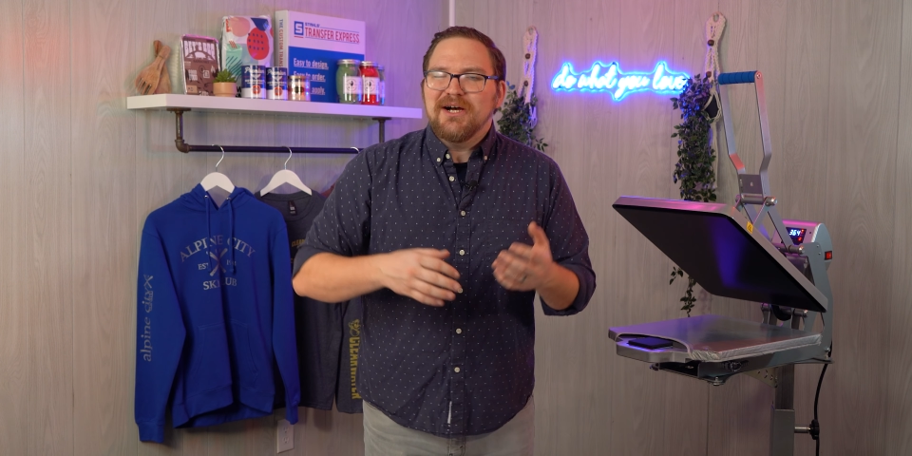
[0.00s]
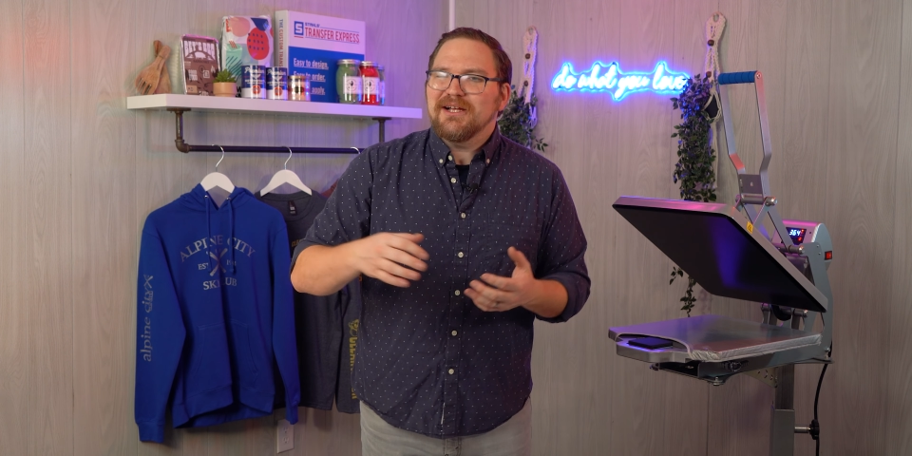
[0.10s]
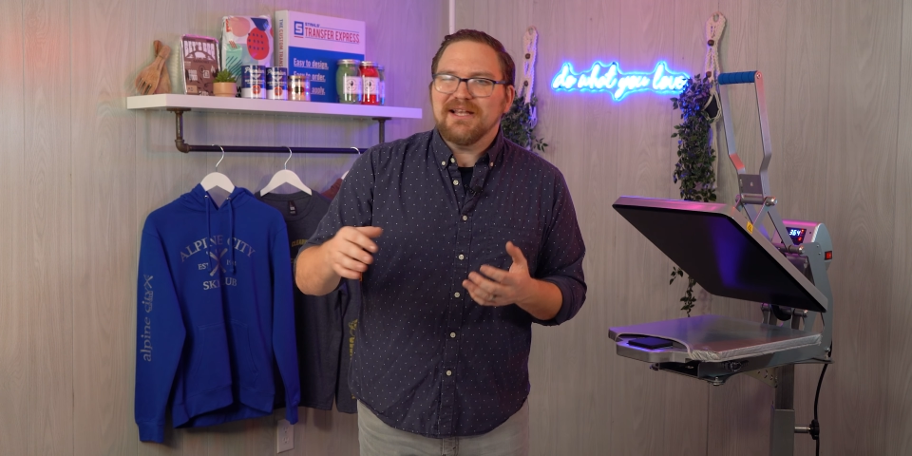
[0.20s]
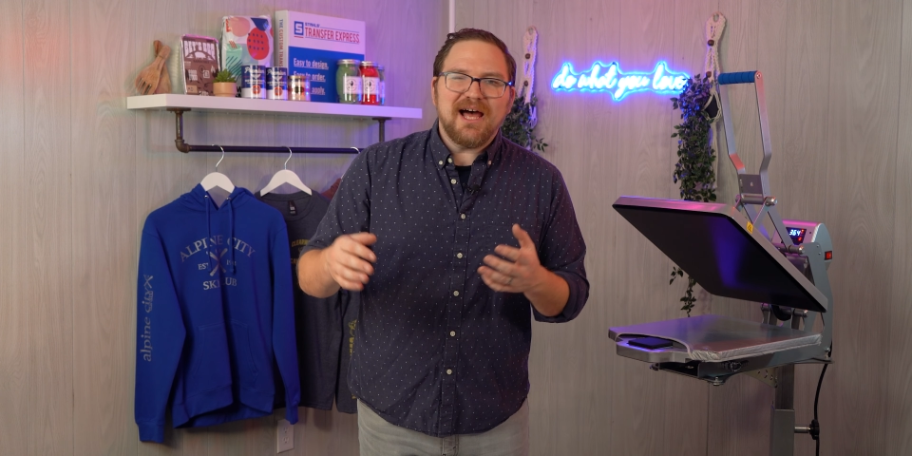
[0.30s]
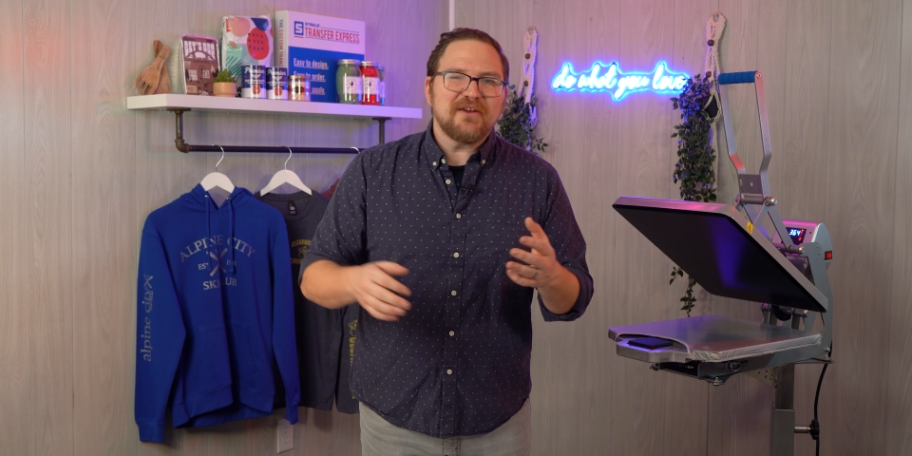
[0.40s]
a
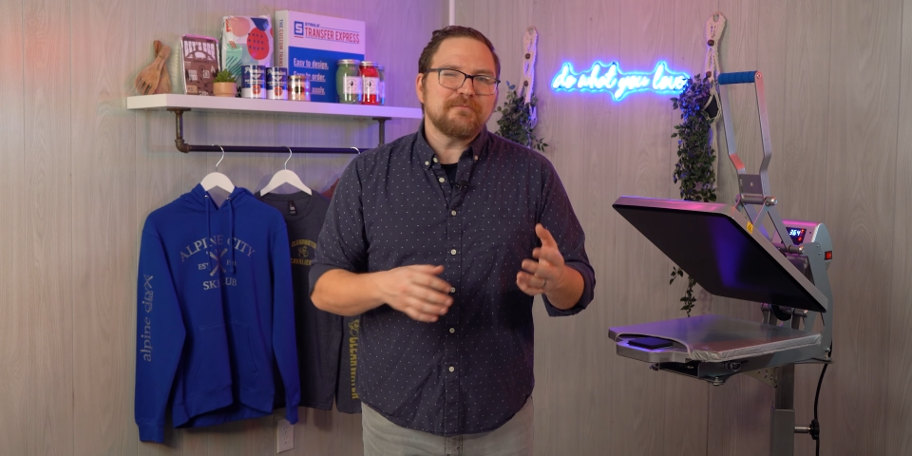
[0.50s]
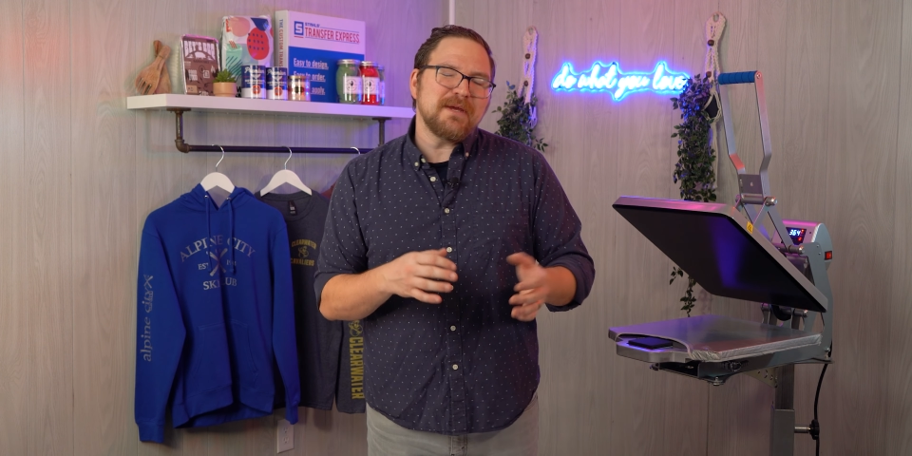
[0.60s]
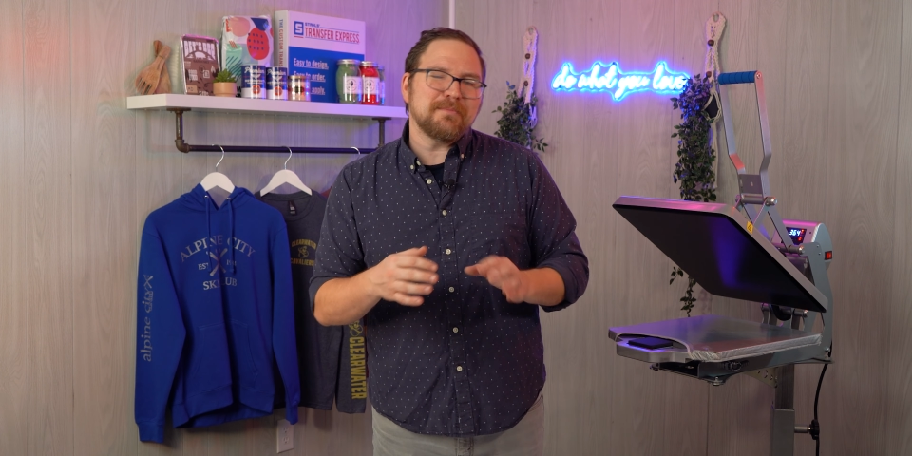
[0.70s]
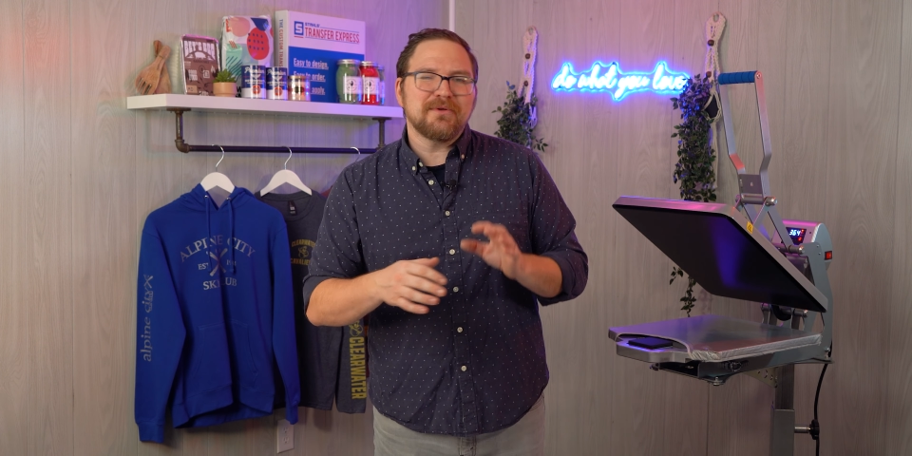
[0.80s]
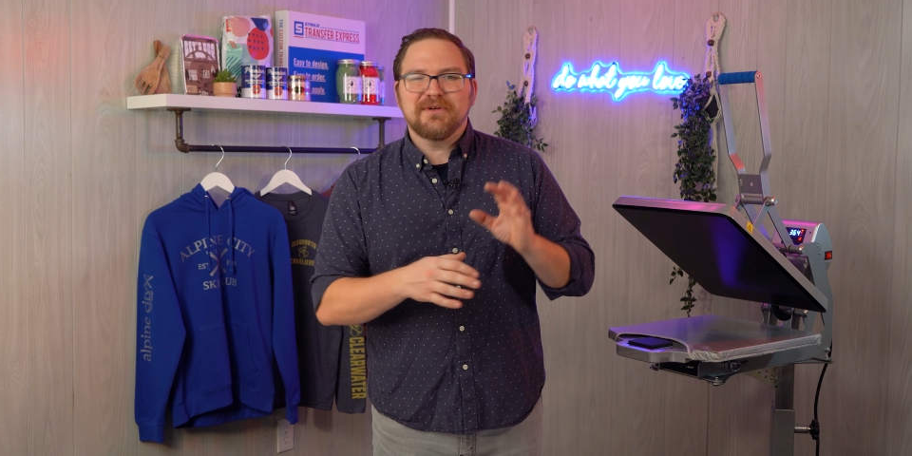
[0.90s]
lot of
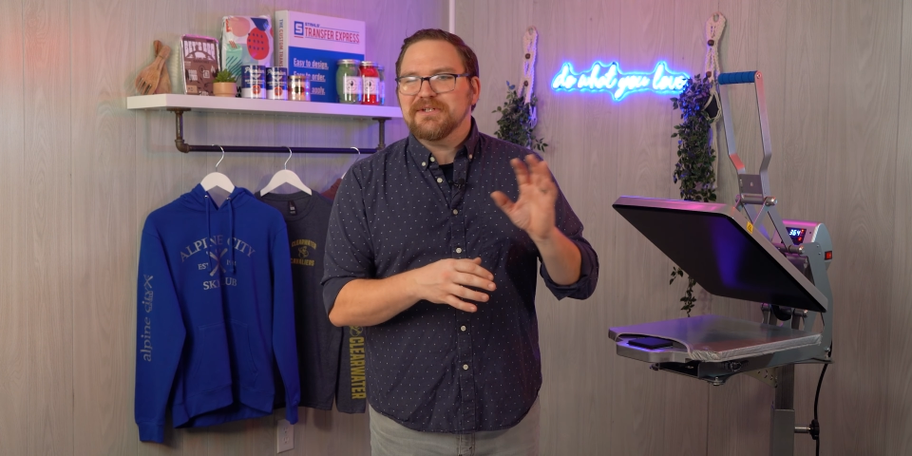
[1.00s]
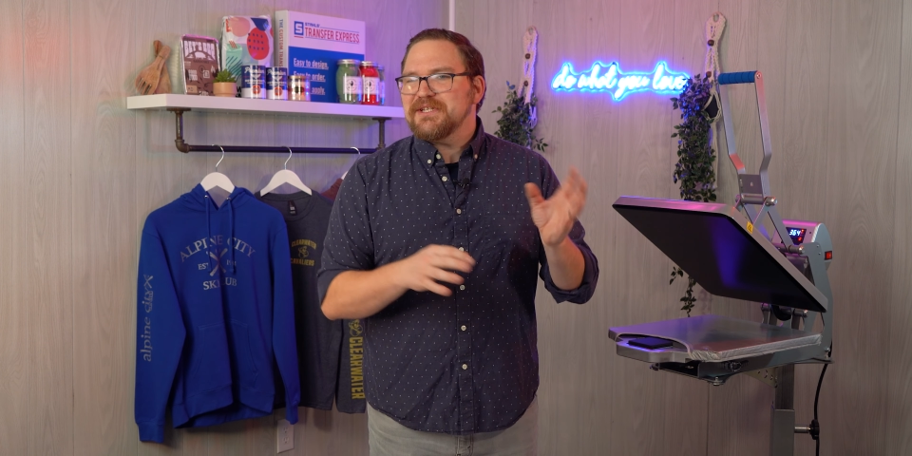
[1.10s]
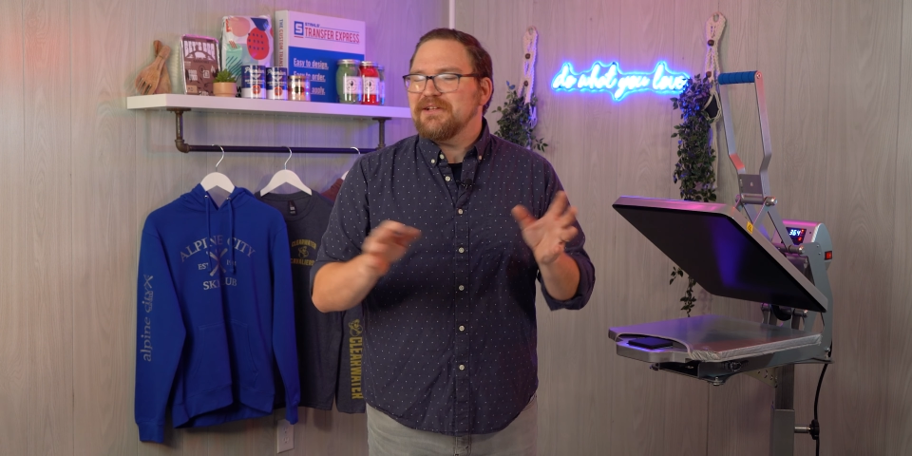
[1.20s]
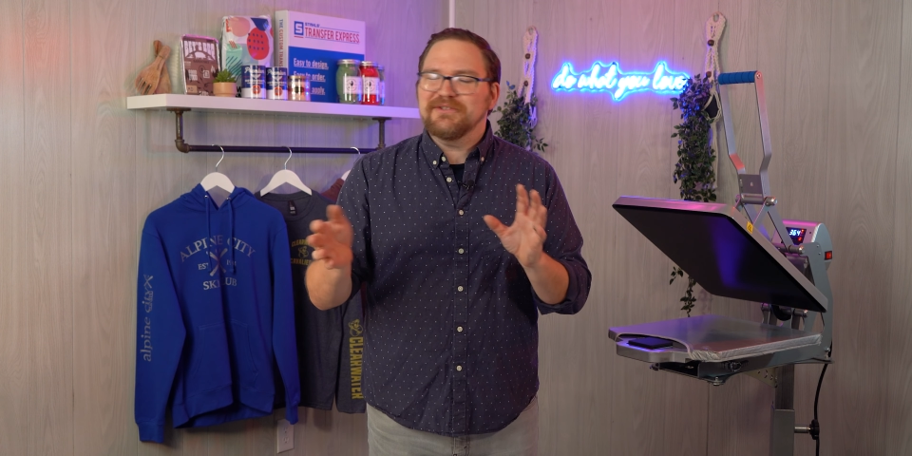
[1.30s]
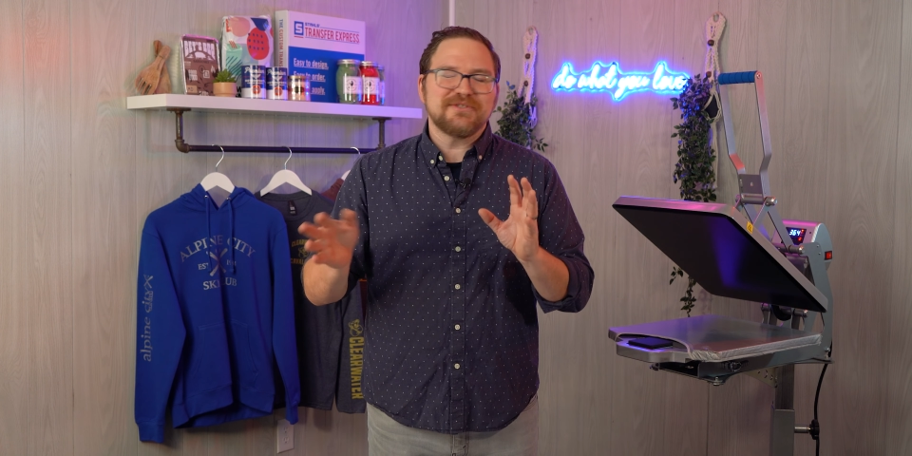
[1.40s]
people are
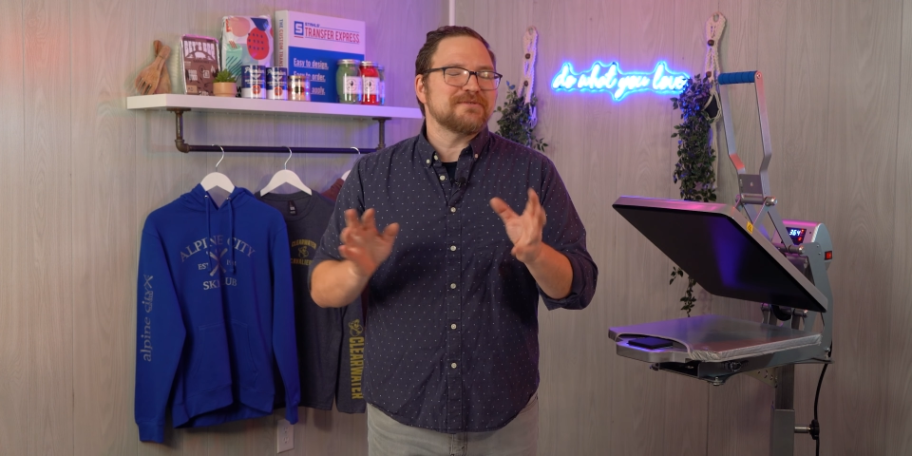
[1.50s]
selling